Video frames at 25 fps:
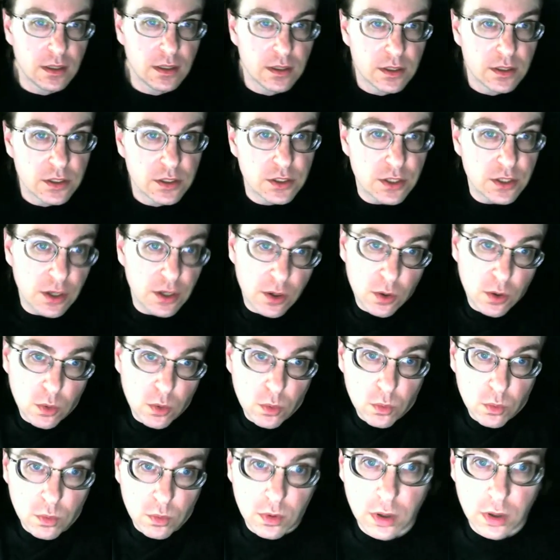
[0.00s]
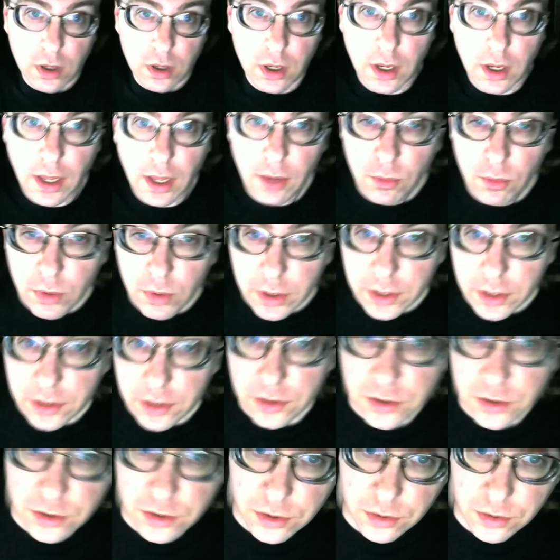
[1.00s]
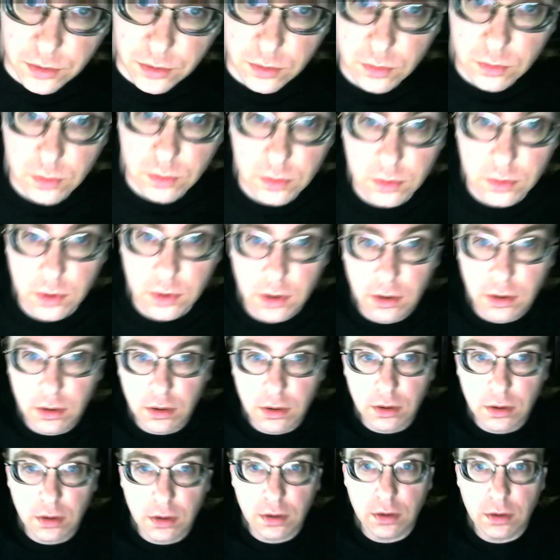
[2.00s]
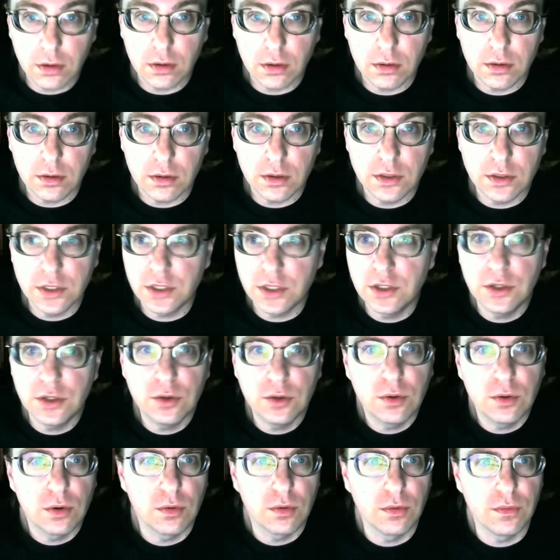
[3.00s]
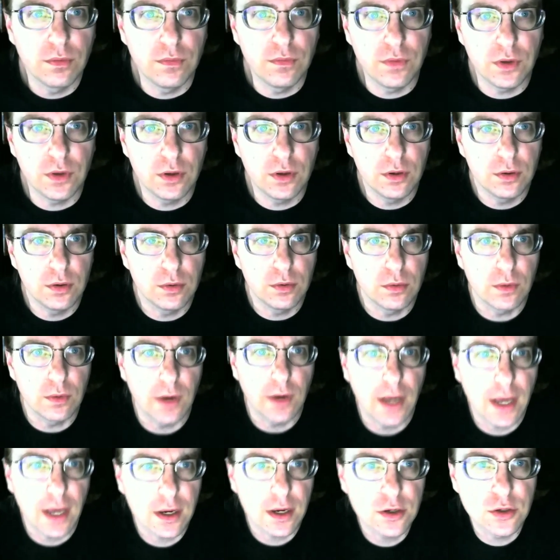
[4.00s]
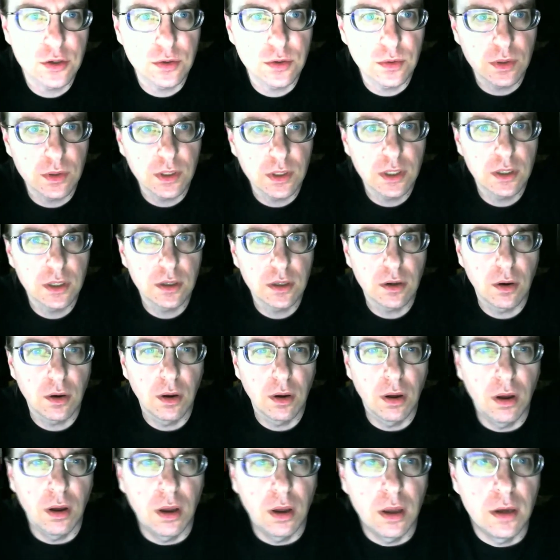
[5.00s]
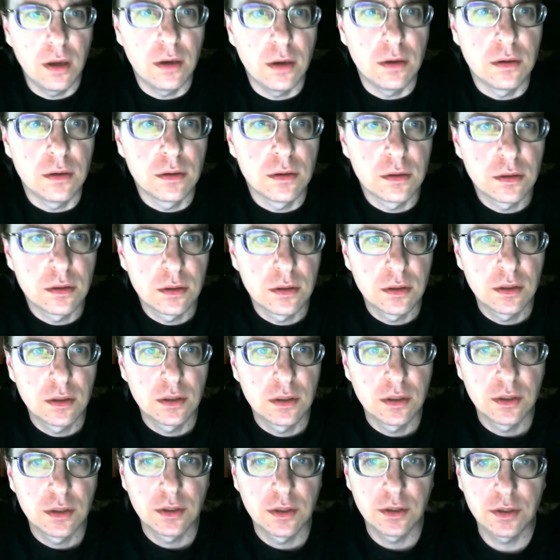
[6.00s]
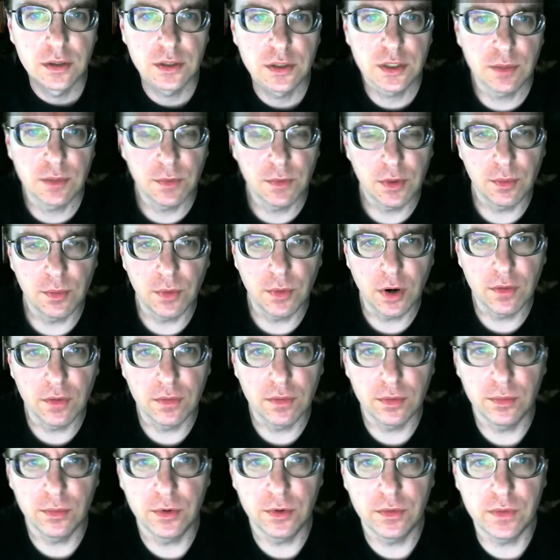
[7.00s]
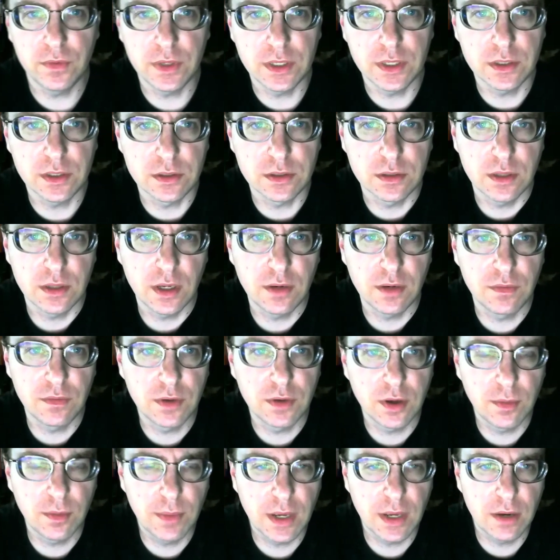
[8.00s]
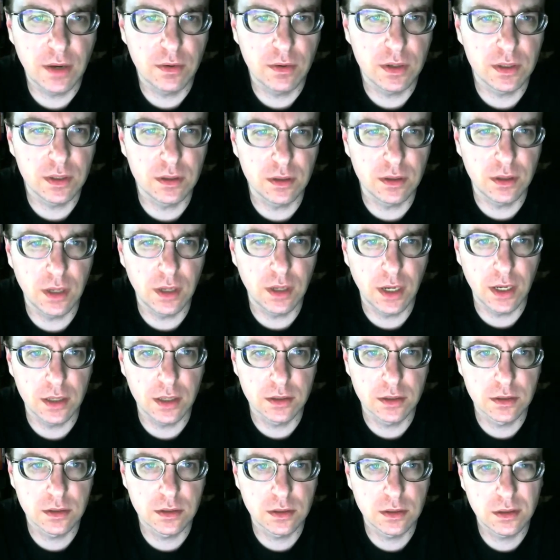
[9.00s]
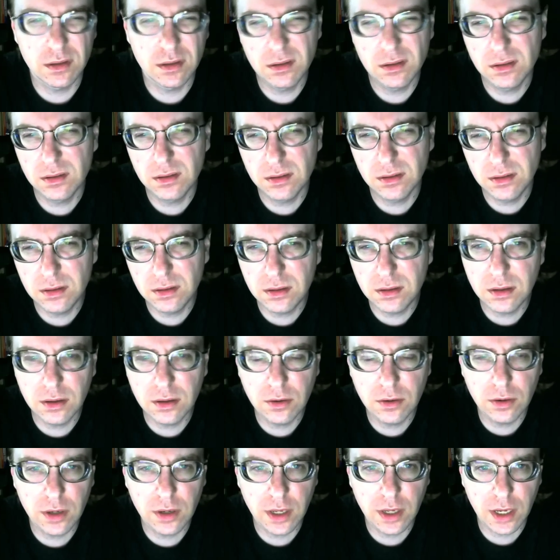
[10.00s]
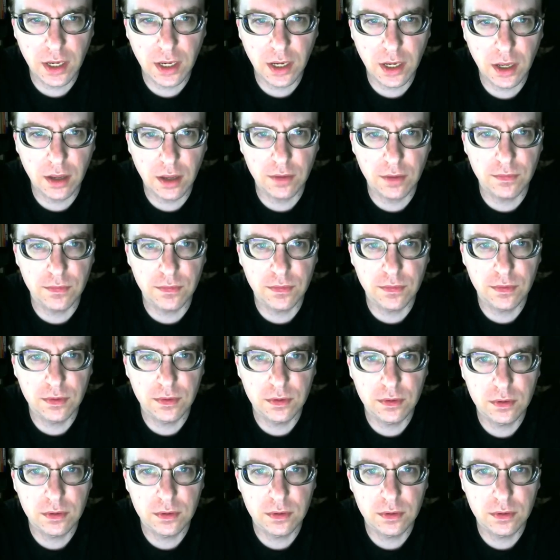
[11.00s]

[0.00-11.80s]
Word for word: So, I want to do to do a review actually on some of the Marvel movies that have come out in the last eh, year and a half